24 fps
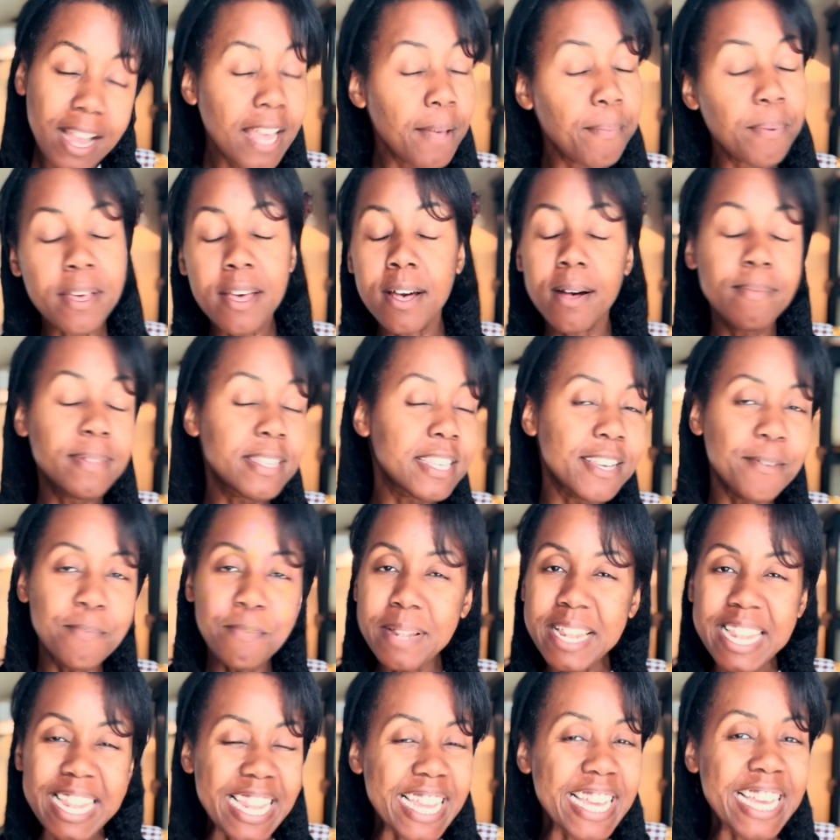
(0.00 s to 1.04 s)
it becomes
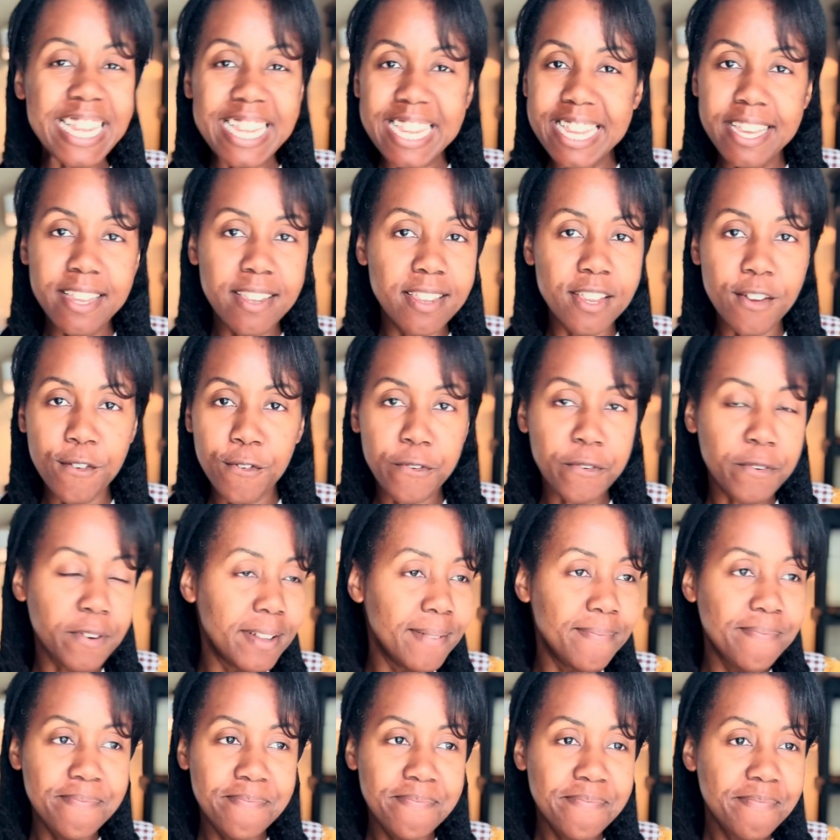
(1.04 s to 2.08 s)
completely
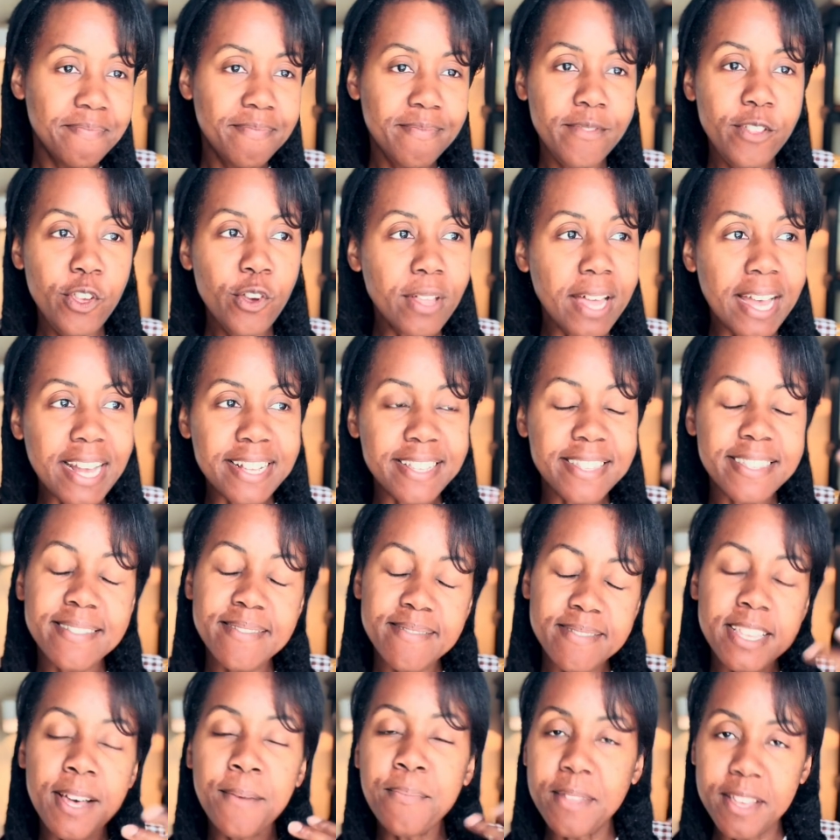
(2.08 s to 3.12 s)
different. You're like,
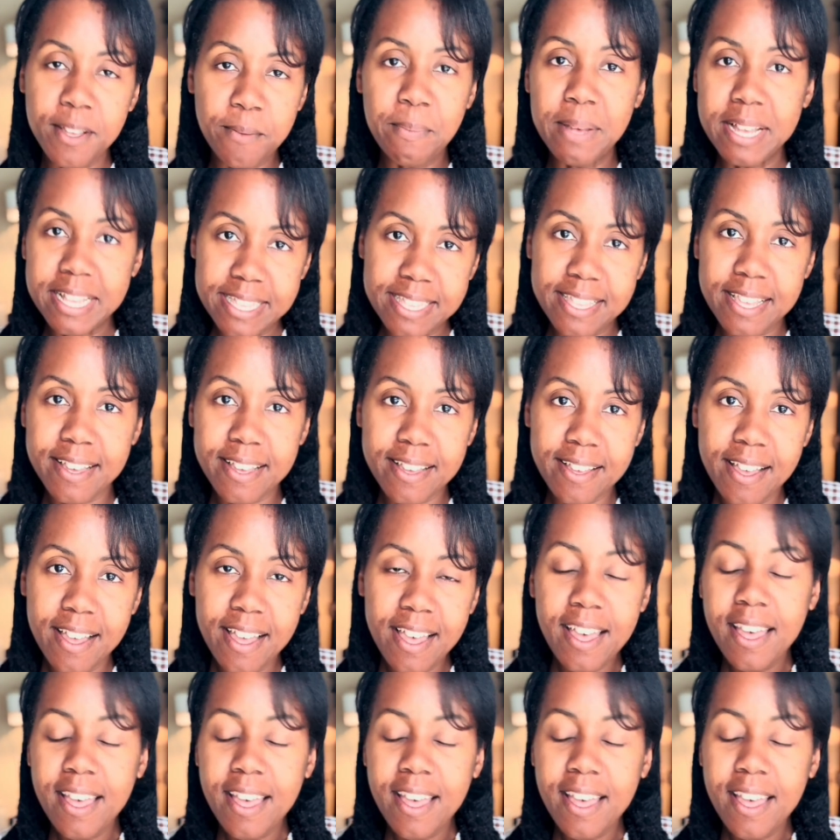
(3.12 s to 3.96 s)
something missing.